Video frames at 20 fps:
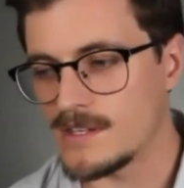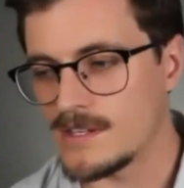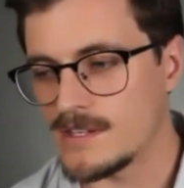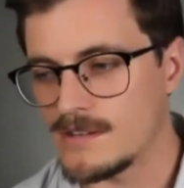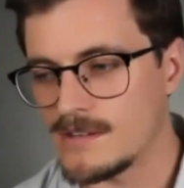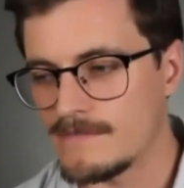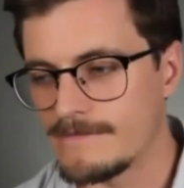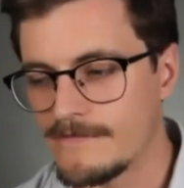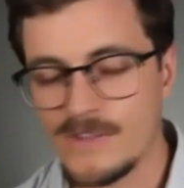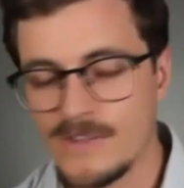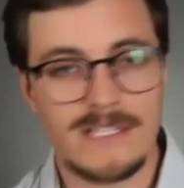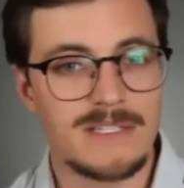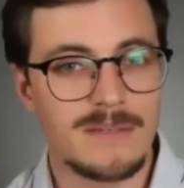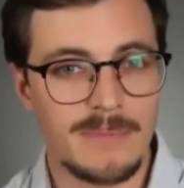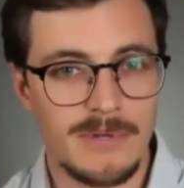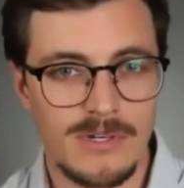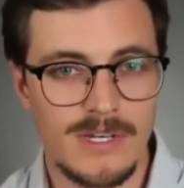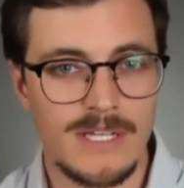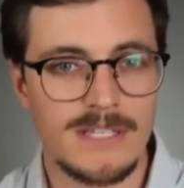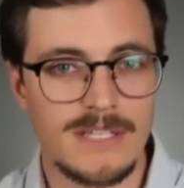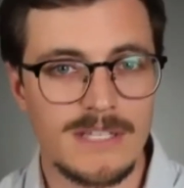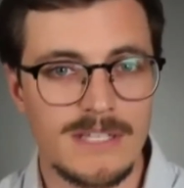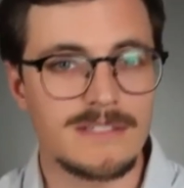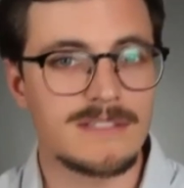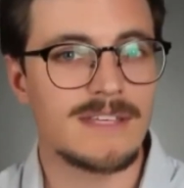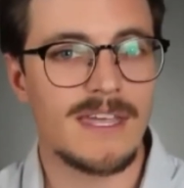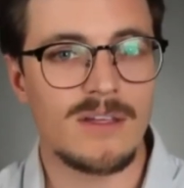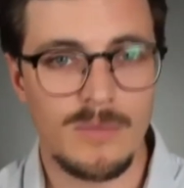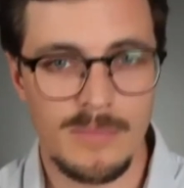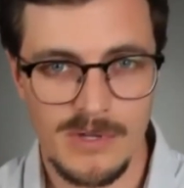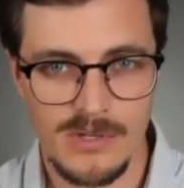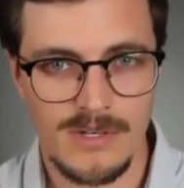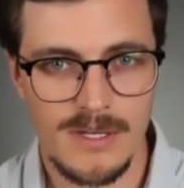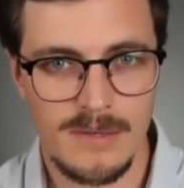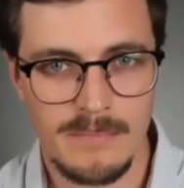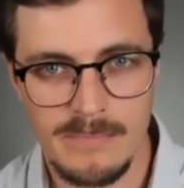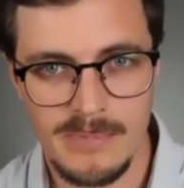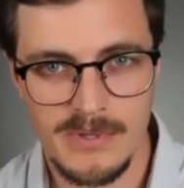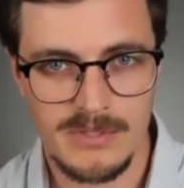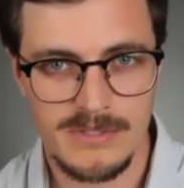flexibility and scalability
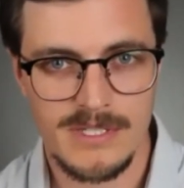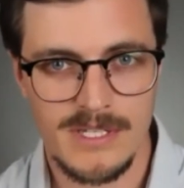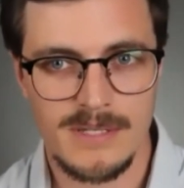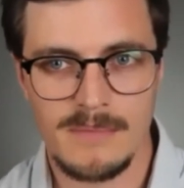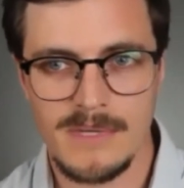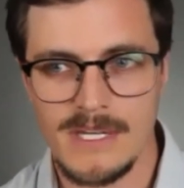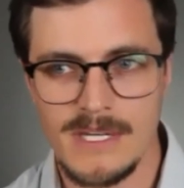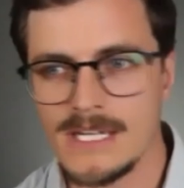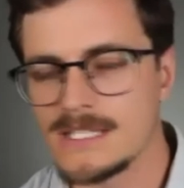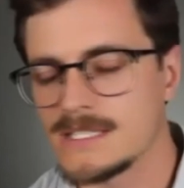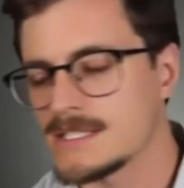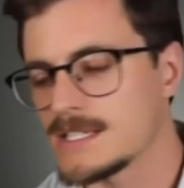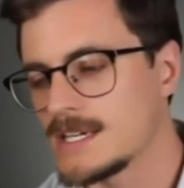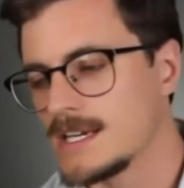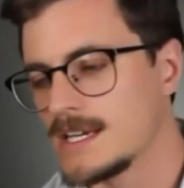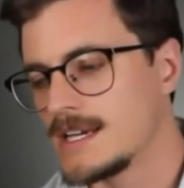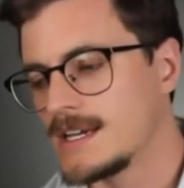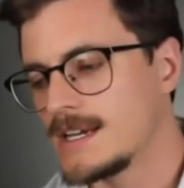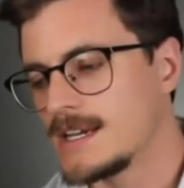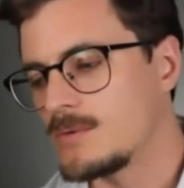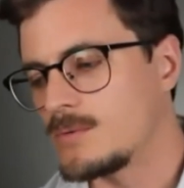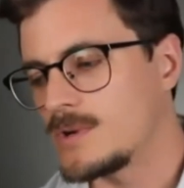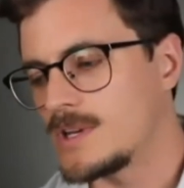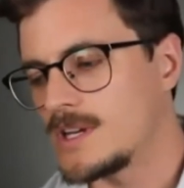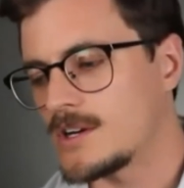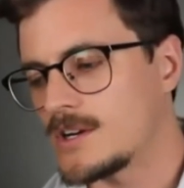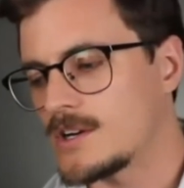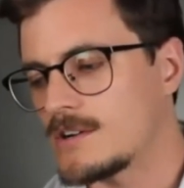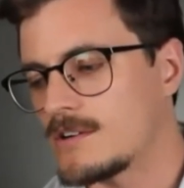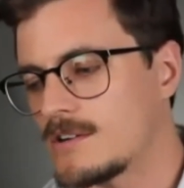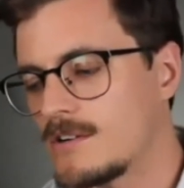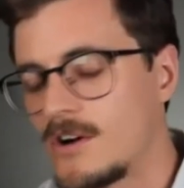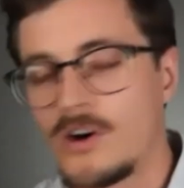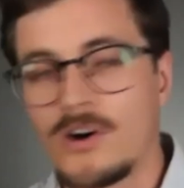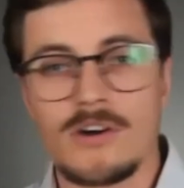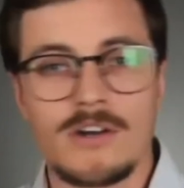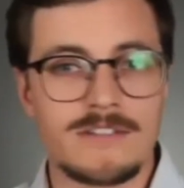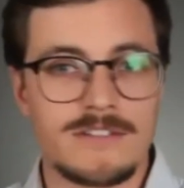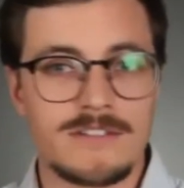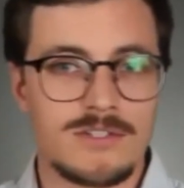built in, because we are all
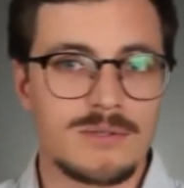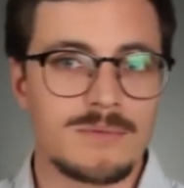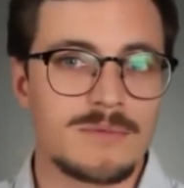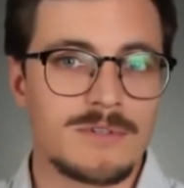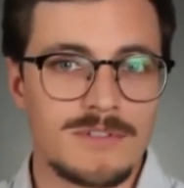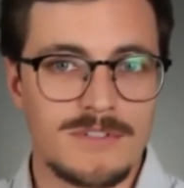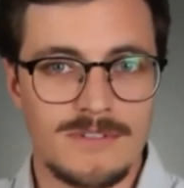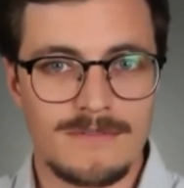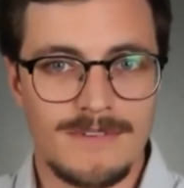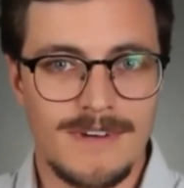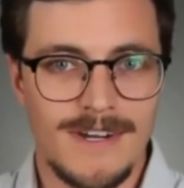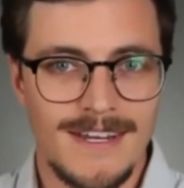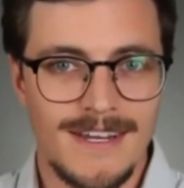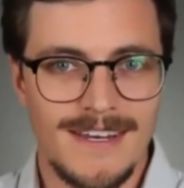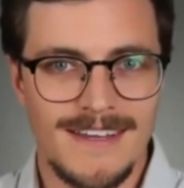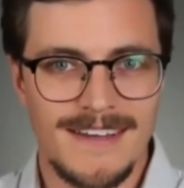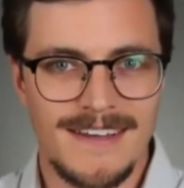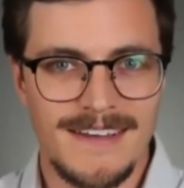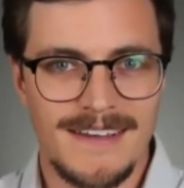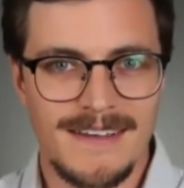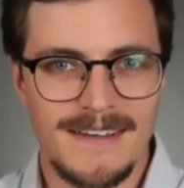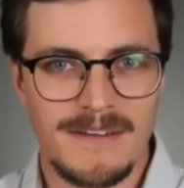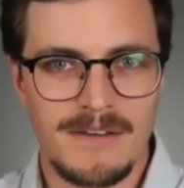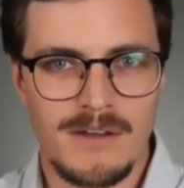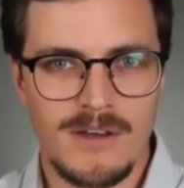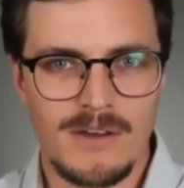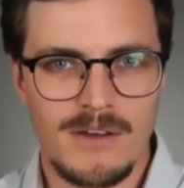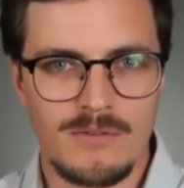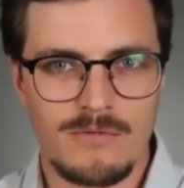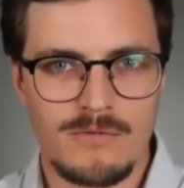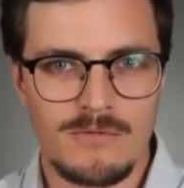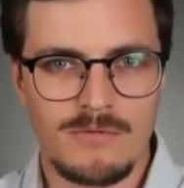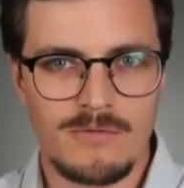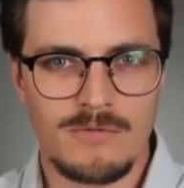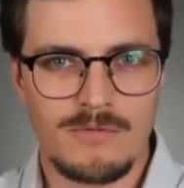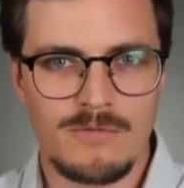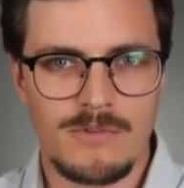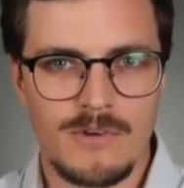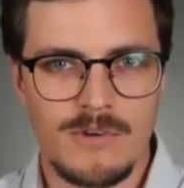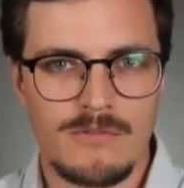consumers, right, of
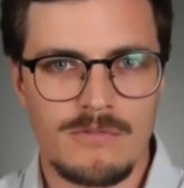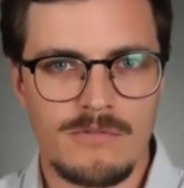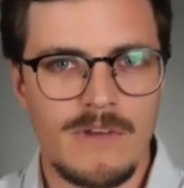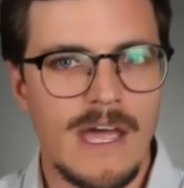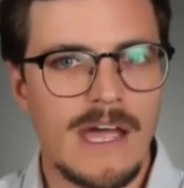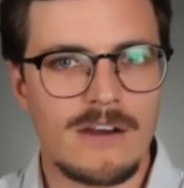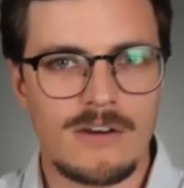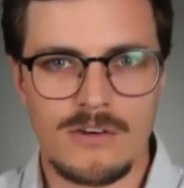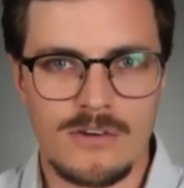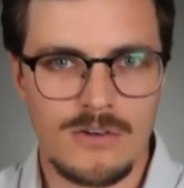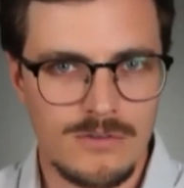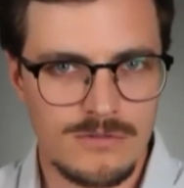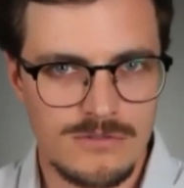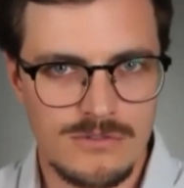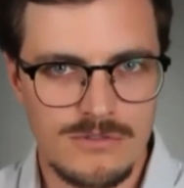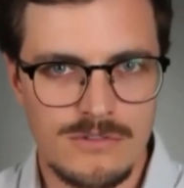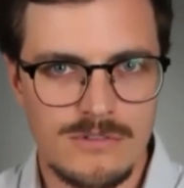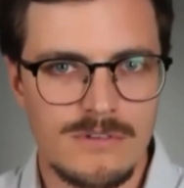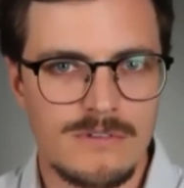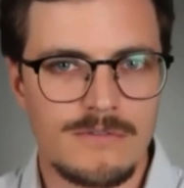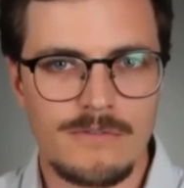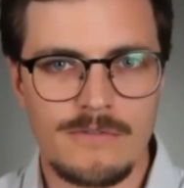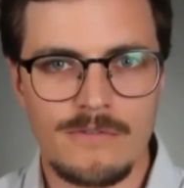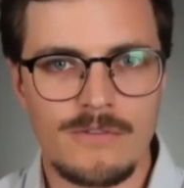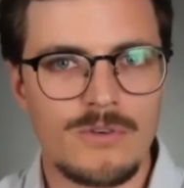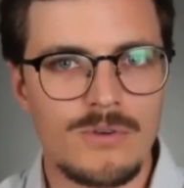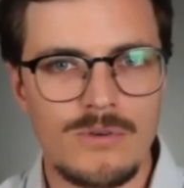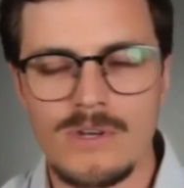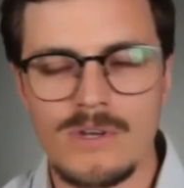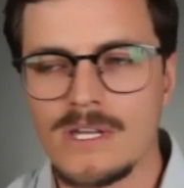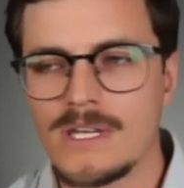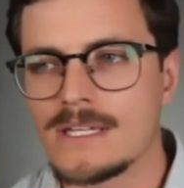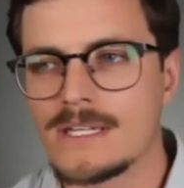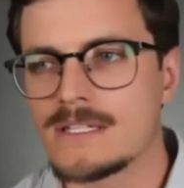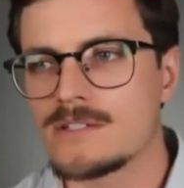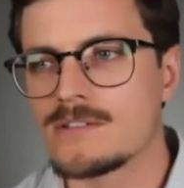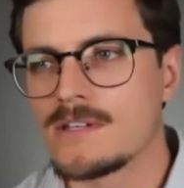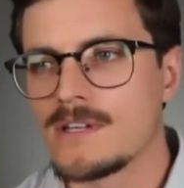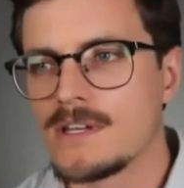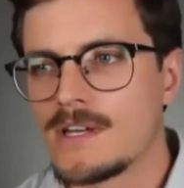agriculture and of food. And it's
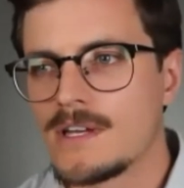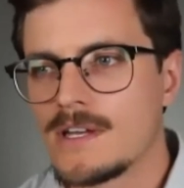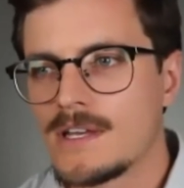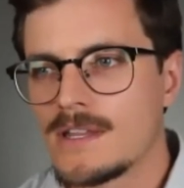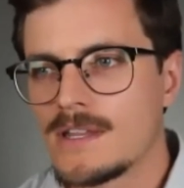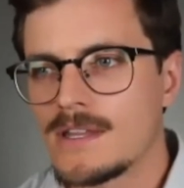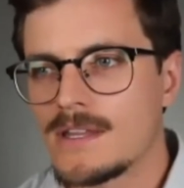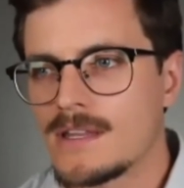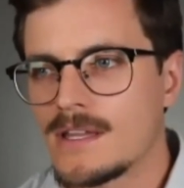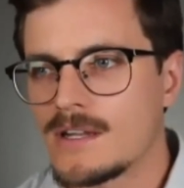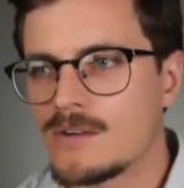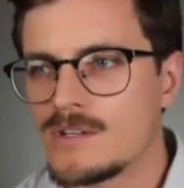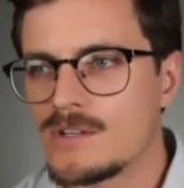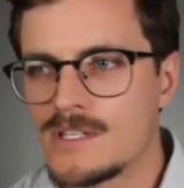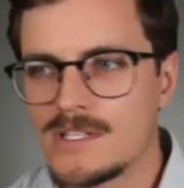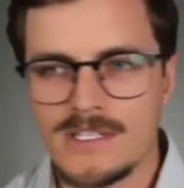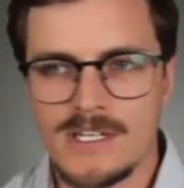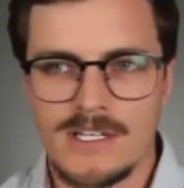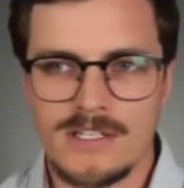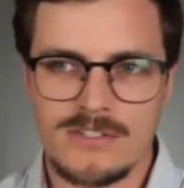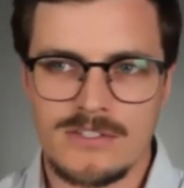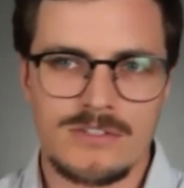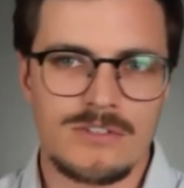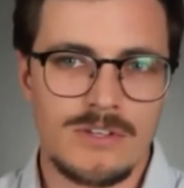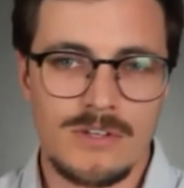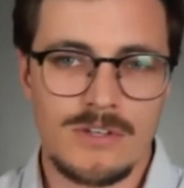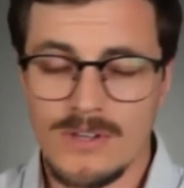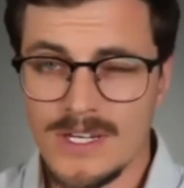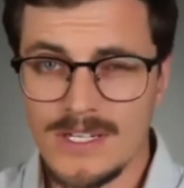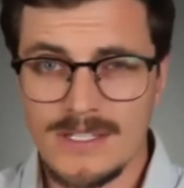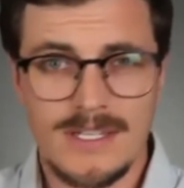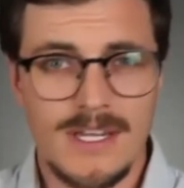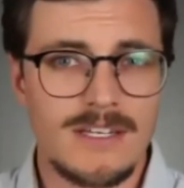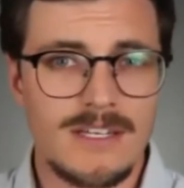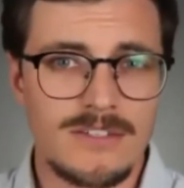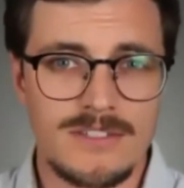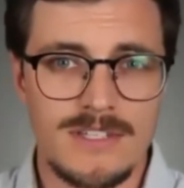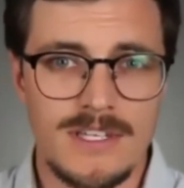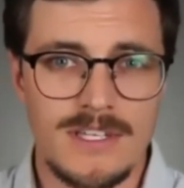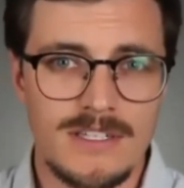like we discussed earlier, like Daniel
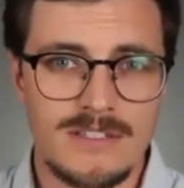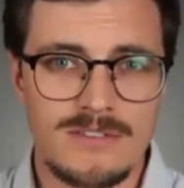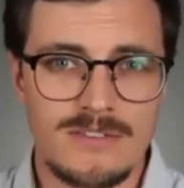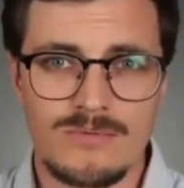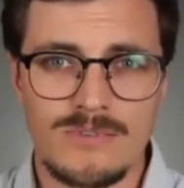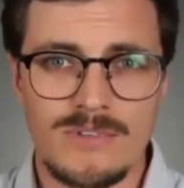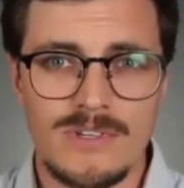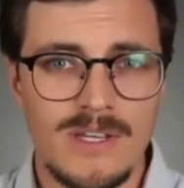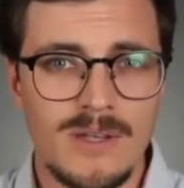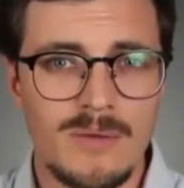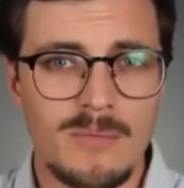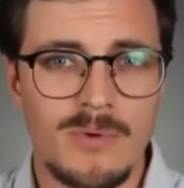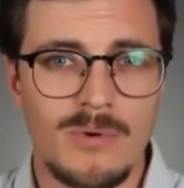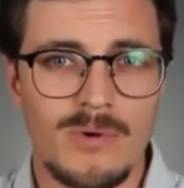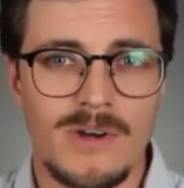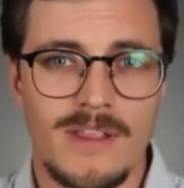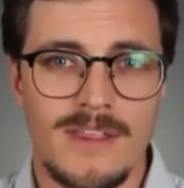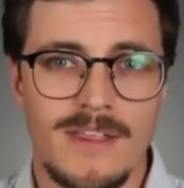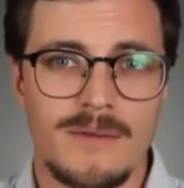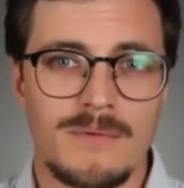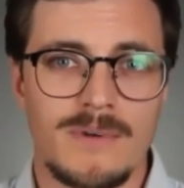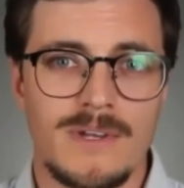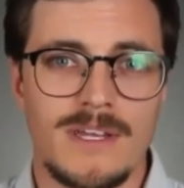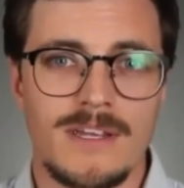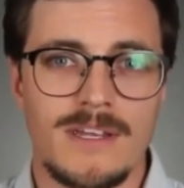said, it's really important that we